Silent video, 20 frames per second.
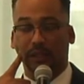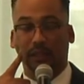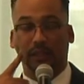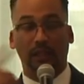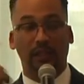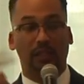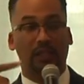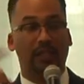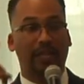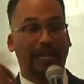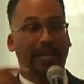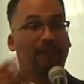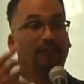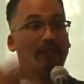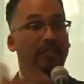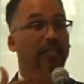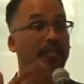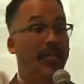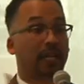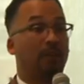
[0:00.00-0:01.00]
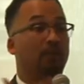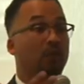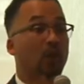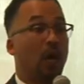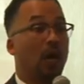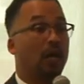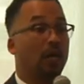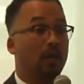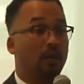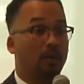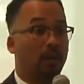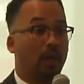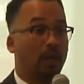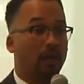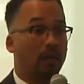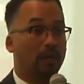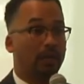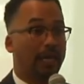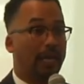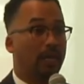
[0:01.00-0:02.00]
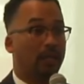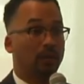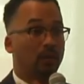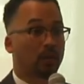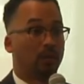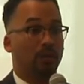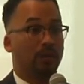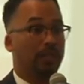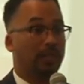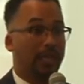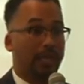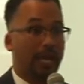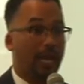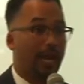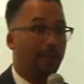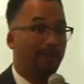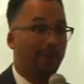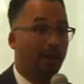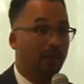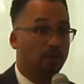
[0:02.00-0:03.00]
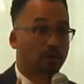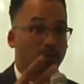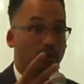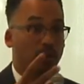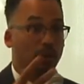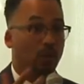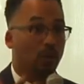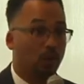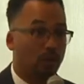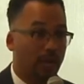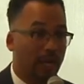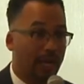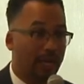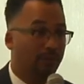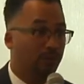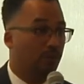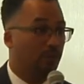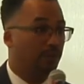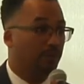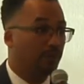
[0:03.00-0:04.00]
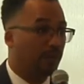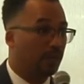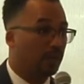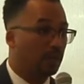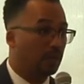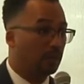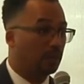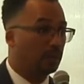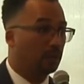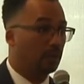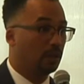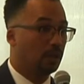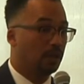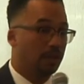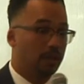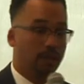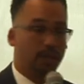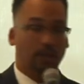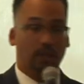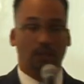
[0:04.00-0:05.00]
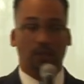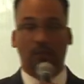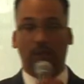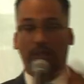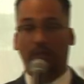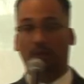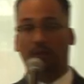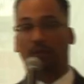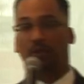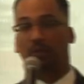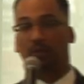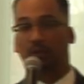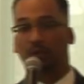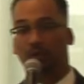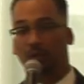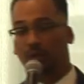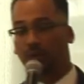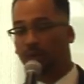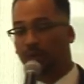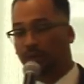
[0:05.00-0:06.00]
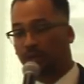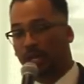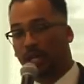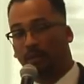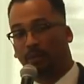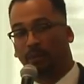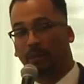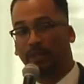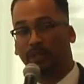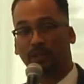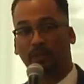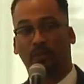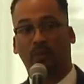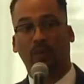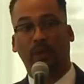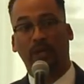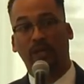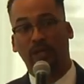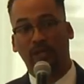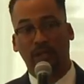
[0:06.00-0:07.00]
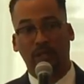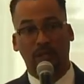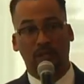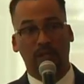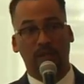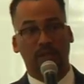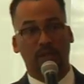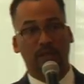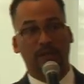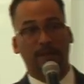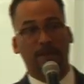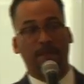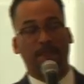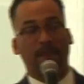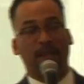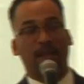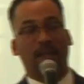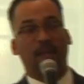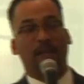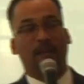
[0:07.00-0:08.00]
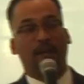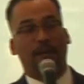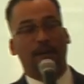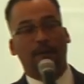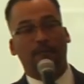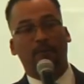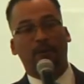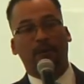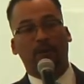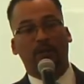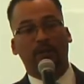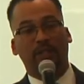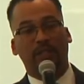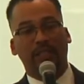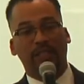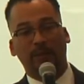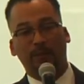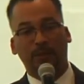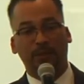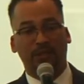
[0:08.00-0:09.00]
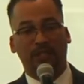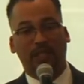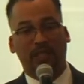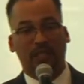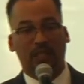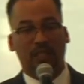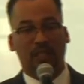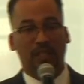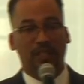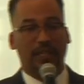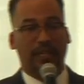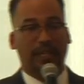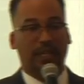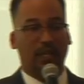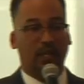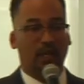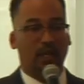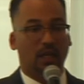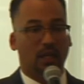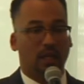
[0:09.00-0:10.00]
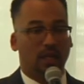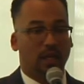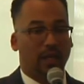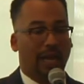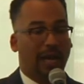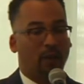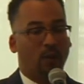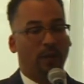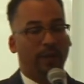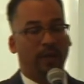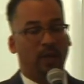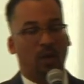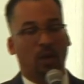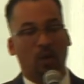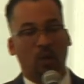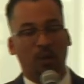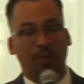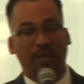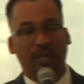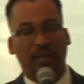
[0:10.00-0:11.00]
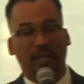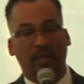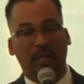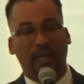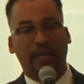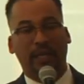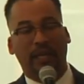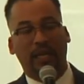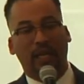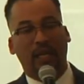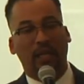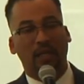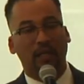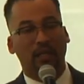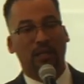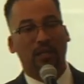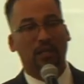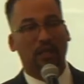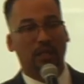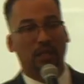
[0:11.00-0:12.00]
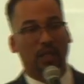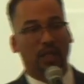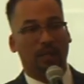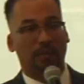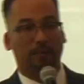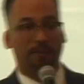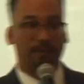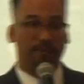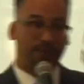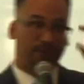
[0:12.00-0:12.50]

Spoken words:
This is like everything that I'm talking about. Like I normally like hop out, go live, do a video, you know, get on YouTube and try to bring some awareness to this. But on this particular day, I went home that night and I looked it up.